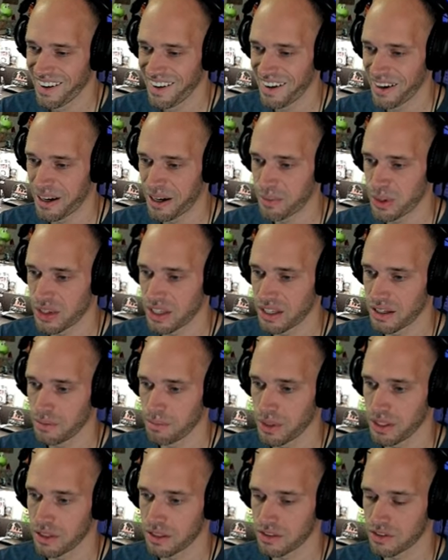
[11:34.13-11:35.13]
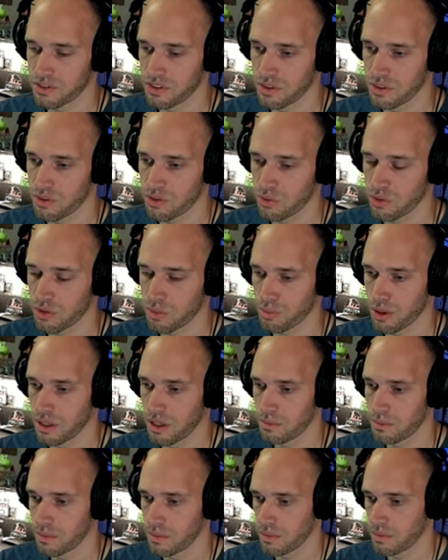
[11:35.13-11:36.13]
uh, but then immediate, so this was a
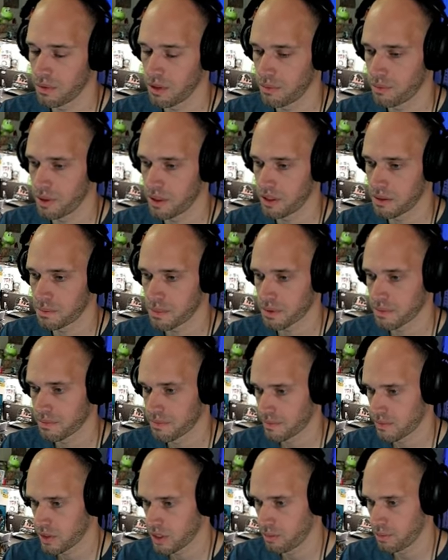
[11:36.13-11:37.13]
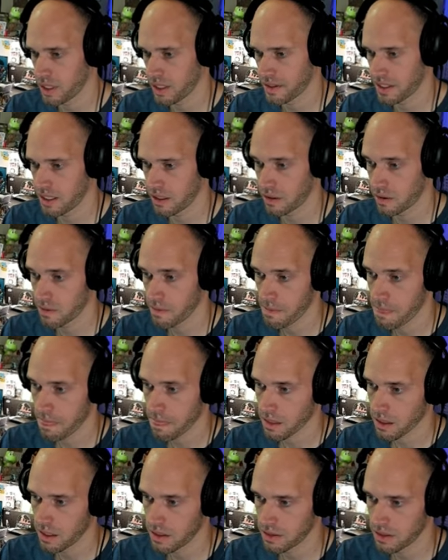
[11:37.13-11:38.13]
pump, a pump, a buyout,
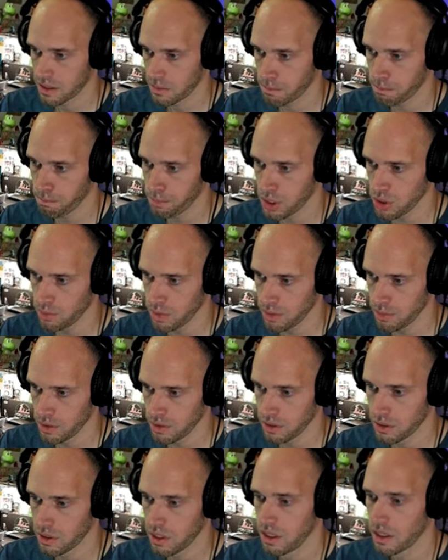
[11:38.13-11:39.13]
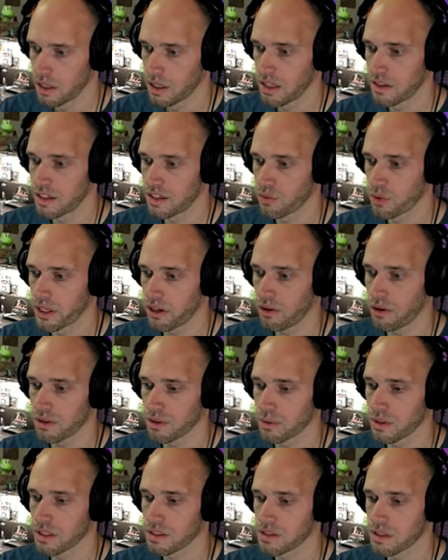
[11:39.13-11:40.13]
and then a pew pew pew, and then it went all
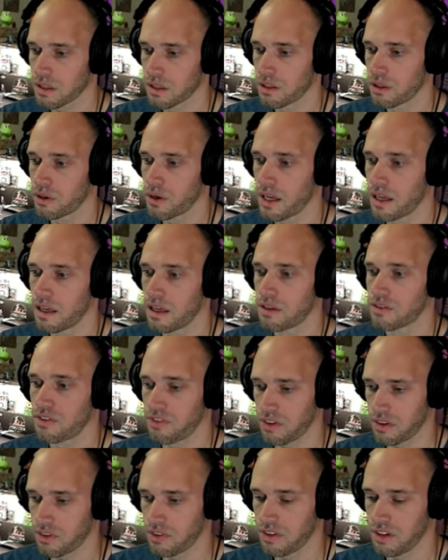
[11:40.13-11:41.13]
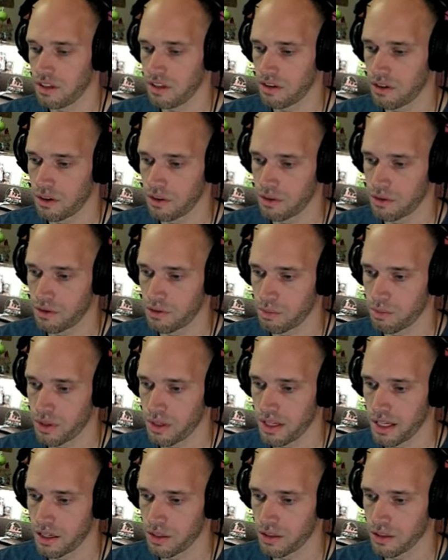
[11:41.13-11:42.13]
the way as low as $16.
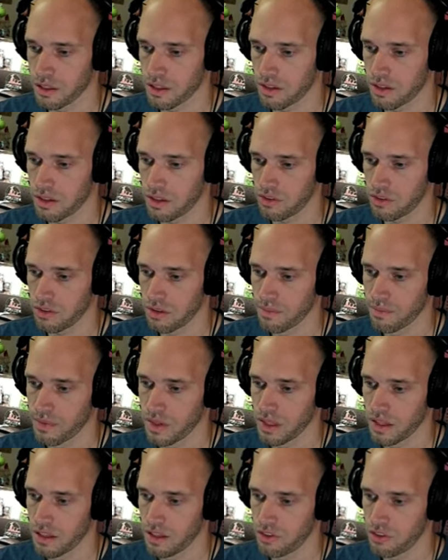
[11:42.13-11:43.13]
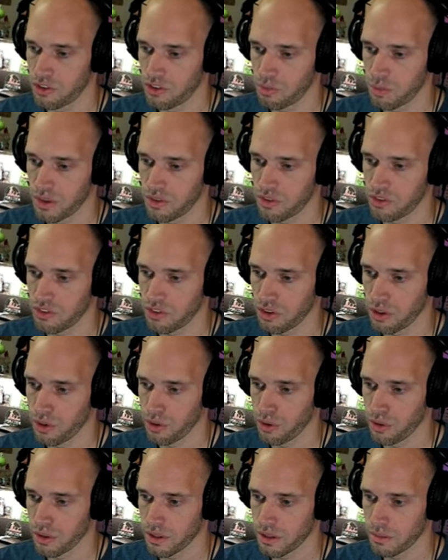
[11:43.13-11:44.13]
But now look at this. Just been
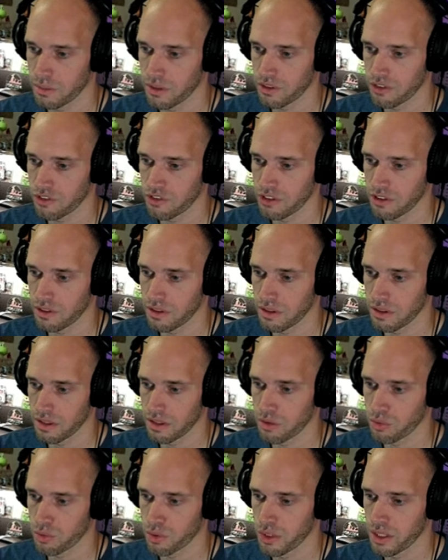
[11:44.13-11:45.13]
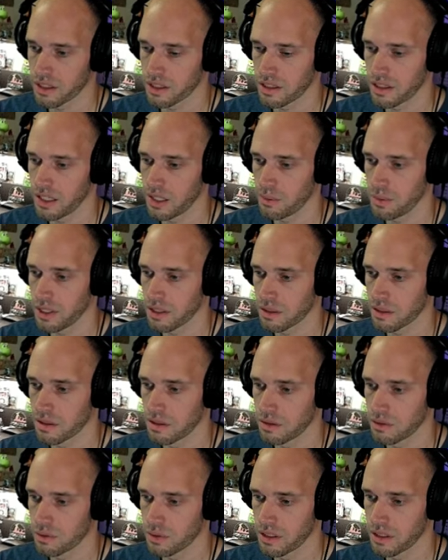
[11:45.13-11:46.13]
slowly but surely reclaiming,
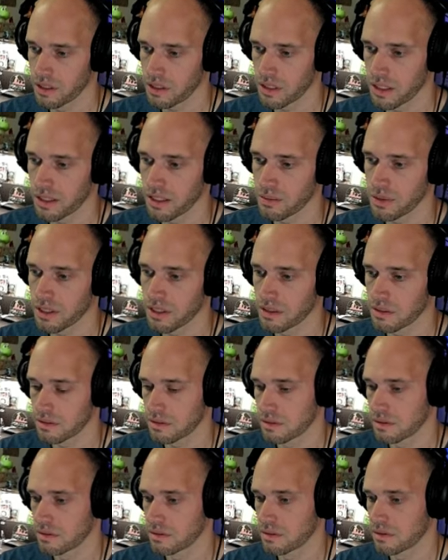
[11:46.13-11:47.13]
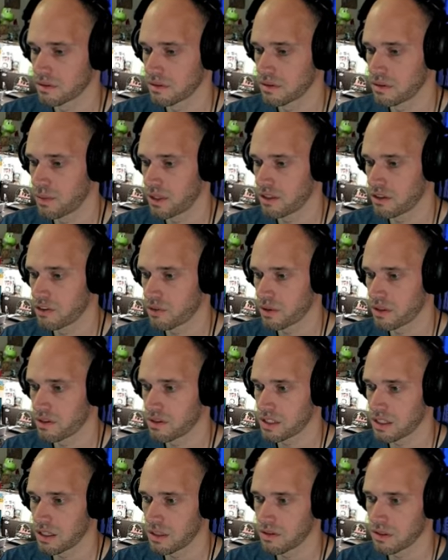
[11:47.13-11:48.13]
reclaiming. May
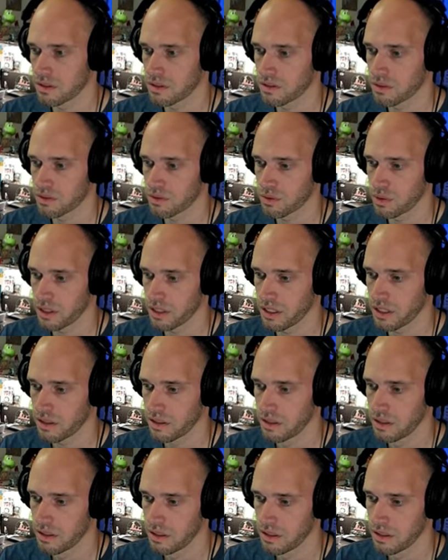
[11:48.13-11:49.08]
27th, 20.